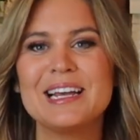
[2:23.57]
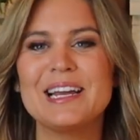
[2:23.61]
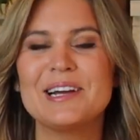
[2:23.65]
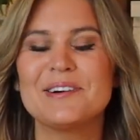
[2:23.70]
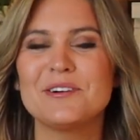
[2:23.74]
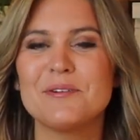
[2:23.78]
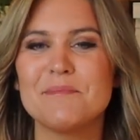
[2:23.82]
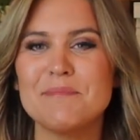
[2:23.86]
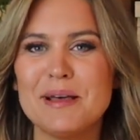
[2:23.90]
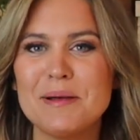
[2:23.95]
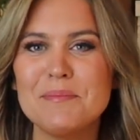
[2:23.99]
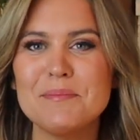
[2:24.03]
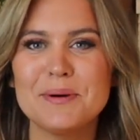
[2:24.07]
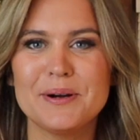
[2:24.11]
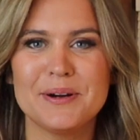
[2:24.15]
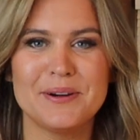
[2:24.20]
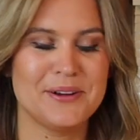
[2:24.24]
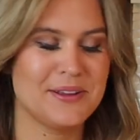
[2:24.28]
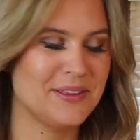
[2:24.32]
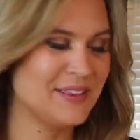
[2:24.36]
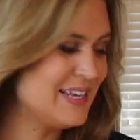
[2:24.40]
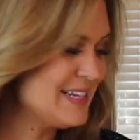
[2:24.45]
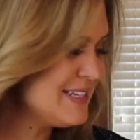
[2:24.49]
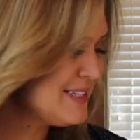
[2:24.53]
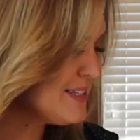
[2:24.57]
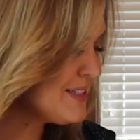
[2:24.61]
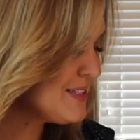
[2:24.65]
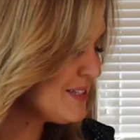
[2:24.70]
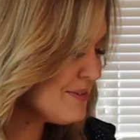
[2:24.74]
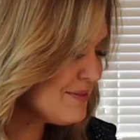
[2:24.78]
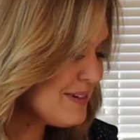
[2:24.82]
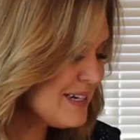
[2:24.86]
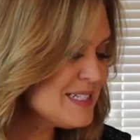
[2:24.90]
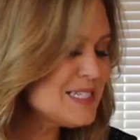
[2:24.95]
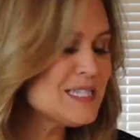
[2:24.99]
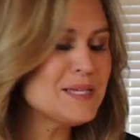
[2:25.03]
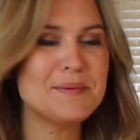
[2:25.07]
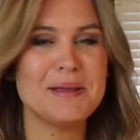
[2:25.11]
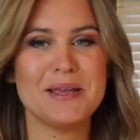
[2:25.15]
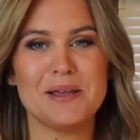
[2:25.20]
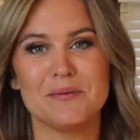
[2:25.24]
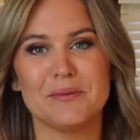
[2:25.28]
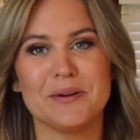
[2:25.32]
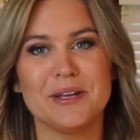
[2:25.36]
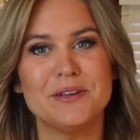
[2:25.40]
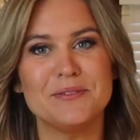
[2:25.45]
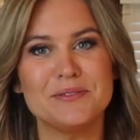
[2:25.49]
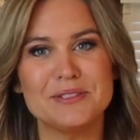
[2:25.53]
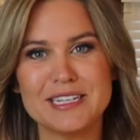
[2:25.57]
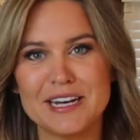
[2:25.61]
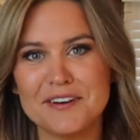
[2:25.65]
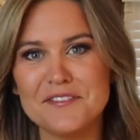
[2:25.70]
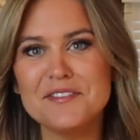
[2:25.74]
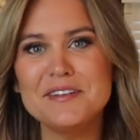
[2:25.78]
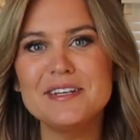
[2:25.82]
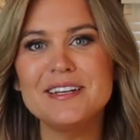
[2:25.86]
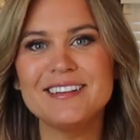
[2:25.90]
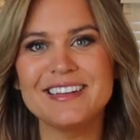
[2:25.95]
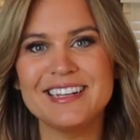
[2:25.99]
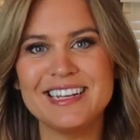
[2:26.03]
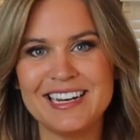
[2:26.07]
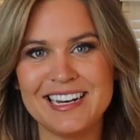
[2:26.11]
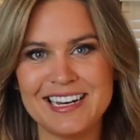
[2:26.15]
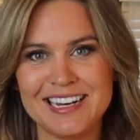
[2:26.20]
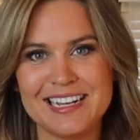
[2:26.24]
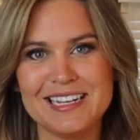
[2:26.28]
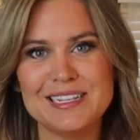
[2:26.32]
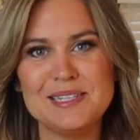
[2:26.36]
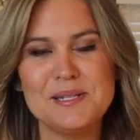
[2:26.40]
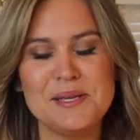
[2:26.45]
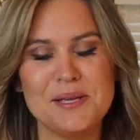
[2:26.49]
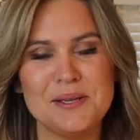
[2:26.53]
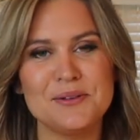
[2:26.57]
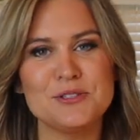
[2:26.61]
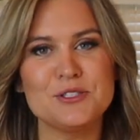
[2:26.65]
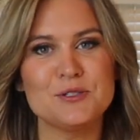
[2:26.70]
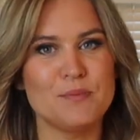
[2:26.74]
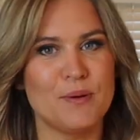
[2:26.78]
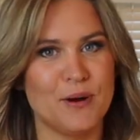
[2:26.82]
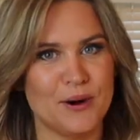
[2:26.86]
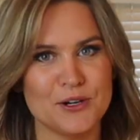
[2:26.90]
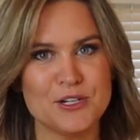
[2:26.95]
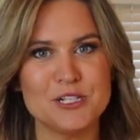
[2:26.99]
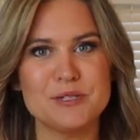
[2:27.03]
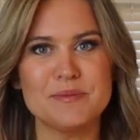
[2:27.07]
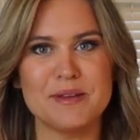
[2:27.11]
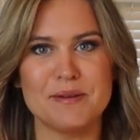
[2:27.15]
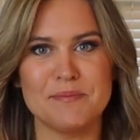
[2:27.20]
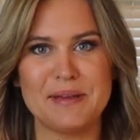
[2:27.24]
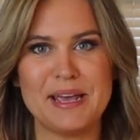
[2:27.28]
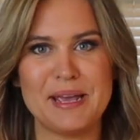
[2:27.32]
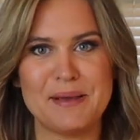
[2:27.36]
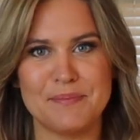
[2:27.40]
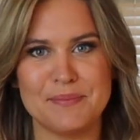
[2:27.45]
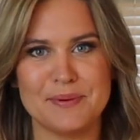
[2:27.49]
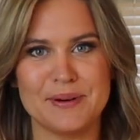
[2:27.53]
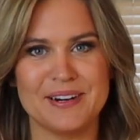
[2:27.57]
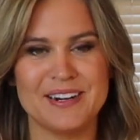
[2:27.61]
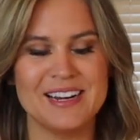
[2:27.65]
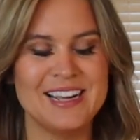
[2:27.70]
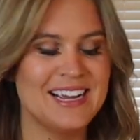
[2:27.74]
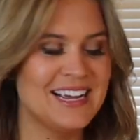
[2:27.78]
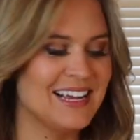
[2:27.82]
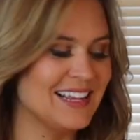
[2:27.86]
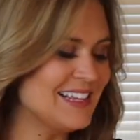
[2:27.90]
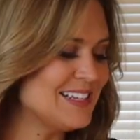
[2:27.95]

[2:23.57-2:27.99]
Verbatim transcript: Now remember, this is a recipe where you definitely need to use parchment paper.